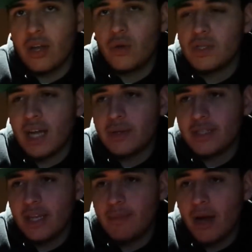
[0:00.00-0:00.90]
It holds, I would
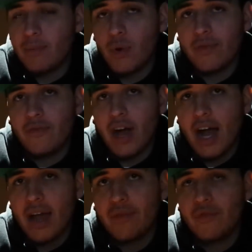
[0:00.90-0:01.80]
say, about
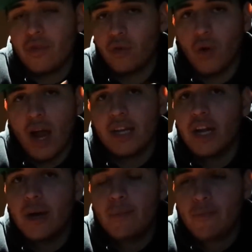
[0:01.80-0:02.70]
0.5 grinded
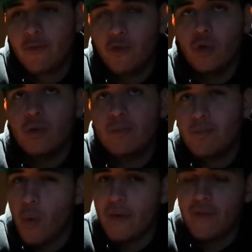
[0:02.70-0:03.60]
up, full
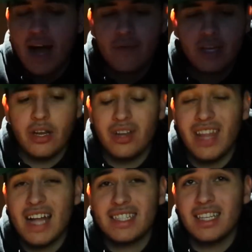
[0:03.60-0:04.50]
0.5 in here, and
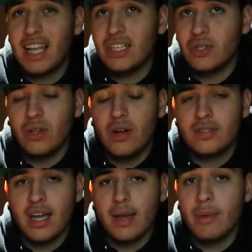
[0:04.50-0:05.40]
that's gonna last you a long
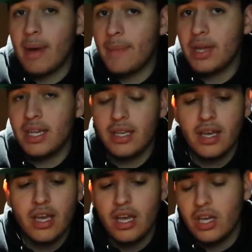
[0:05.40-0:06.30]
time. In my opinion,
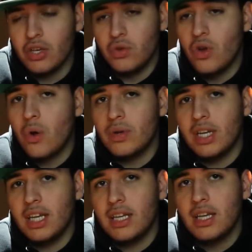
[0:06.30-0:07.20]
you don't
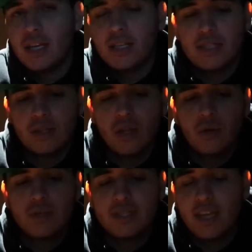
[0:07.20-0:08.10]
need to
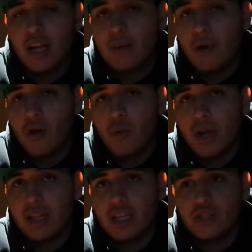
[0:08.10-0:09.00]
load this thing up all the way
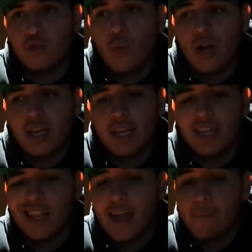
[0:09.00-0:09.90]
unless you want to
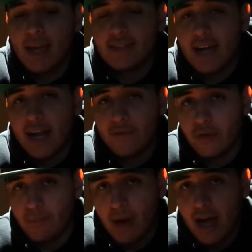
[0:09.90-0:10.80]
get like baked out of
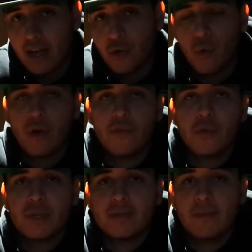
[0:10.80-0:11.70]
your mind, or if
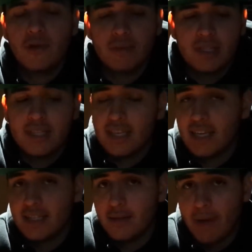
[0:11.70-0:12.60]
you're with some homies. It's
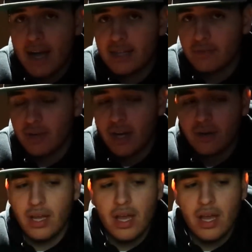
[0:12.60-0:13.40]
easy to pass around.